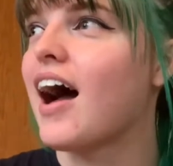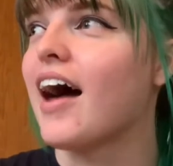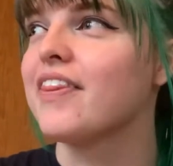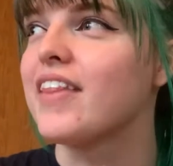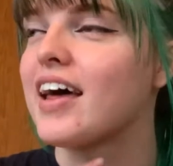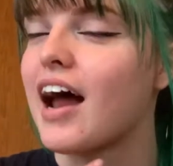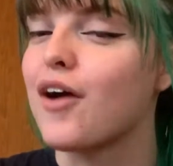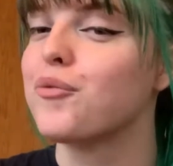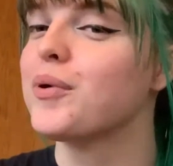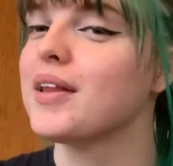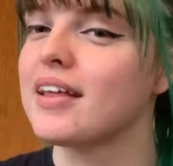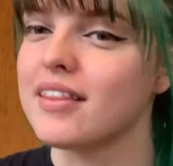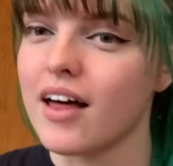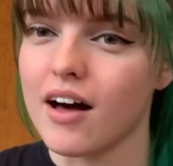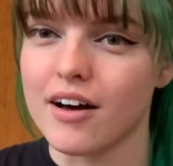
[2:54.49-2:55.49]
that I really
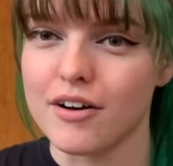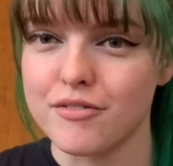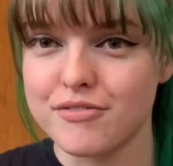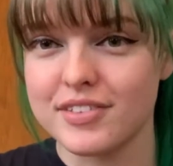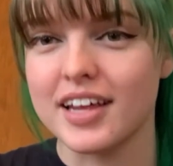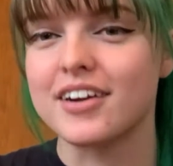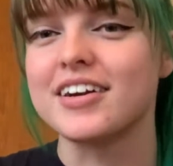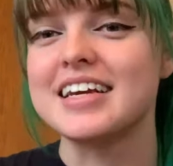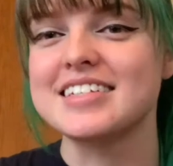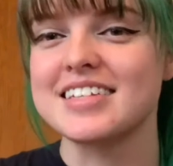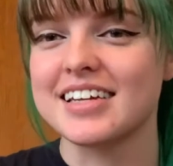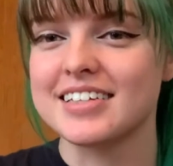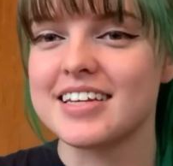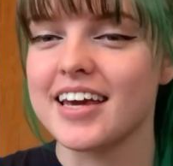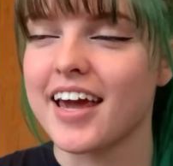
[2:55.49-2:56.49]
love, that are easy to
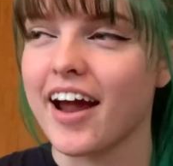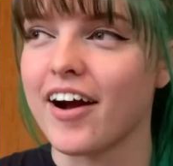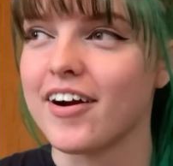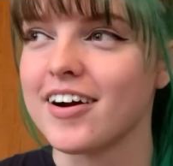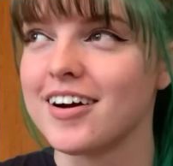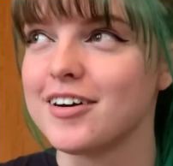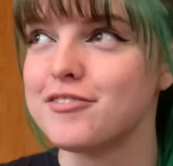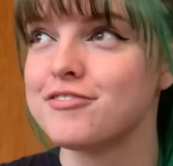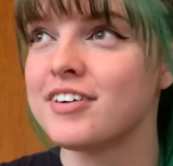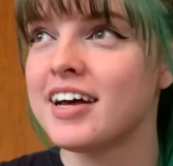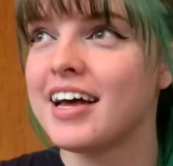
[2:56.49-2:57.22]
take care of,